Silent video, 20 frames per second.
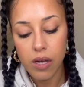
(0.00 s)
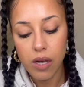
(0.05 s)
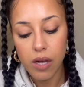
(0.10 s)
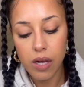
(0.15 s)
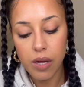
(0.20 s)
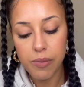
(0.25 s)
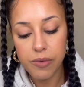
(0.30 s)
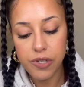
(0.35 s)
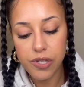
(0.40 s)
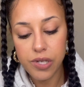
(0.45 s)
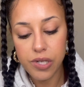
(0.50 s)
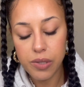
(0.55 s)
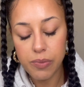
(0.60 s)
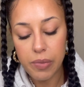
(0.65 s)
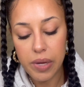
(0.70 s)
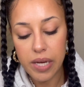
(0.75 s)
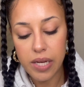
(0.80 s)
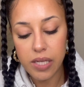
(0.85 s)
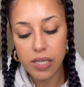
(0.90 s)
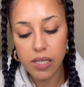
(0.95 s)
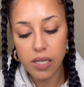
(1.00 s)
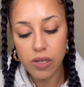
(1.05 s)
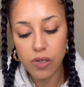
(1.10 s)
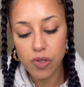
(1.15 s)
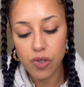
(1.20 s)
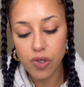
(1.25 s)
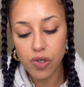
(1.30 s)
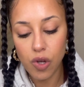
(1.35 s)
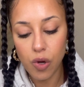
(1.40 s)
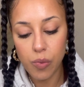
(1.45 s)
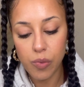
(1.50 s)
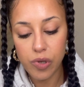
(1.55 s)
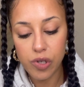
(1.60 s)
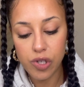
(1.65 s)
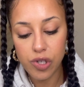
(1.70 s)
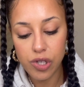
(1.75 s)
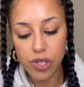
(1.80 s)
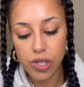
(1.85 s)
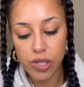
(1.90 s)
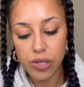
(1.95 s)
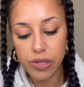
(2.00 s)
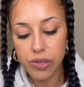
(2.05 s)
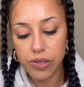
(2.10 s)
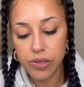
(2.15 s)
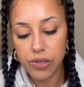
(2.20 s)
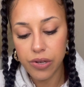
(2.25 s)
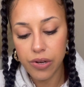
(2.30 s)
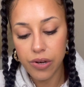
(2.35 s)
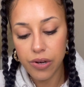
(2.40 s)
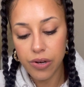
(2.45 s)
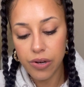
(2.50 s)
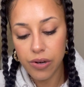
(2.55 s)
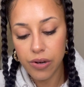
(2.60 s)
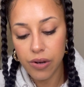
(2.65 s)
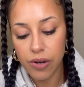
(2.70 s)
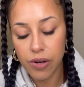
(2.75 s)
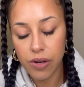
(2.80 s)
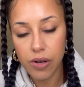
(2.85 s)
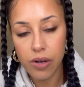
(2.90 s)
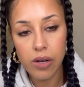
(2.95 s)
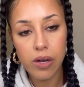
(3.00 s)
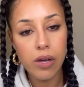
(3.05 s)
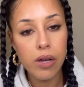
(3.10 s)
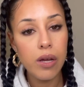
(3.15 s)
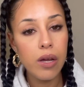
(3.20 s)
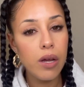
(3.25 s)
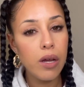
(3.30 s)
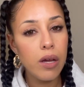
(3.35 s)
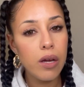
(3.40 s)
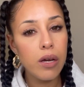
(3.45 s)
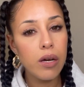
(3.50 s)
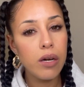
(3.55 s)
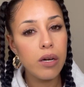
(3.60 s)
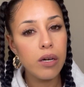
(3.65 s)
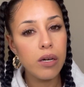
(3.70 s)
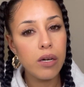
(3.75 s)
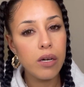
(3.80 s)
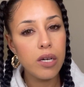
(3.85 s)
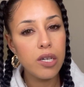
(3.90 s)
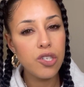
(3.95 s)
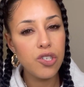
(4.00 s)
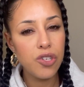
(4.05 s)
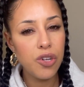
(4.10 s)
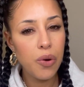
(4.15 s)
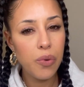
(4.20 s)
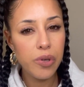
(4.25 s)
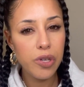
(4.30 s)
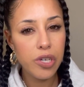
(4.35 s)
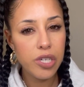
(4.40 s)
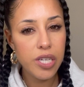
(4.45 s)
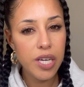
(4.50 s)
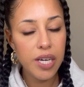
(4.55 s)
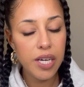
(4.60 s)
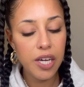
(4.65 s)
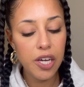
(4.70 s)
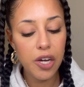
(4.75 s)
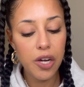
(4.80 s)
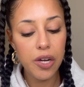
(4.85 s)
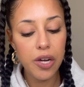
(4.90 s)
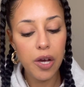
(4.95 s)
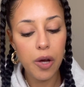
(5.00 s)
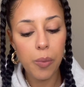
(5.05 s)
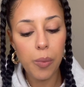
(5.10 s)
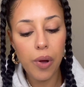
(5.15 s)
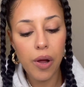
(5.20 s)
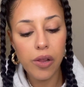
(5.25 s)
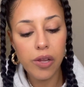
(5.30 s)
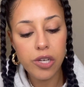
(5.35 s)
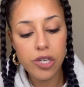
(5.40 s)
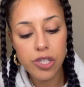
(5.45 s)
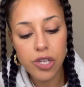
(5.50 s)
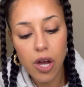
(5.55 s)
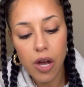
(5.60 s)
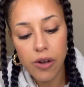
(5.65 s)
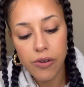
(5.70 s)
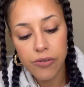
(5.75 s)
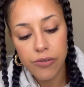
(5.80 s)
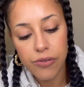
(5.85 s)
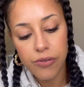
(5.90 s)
And it just makes it so much easier, because you know when you're taking your nail polish off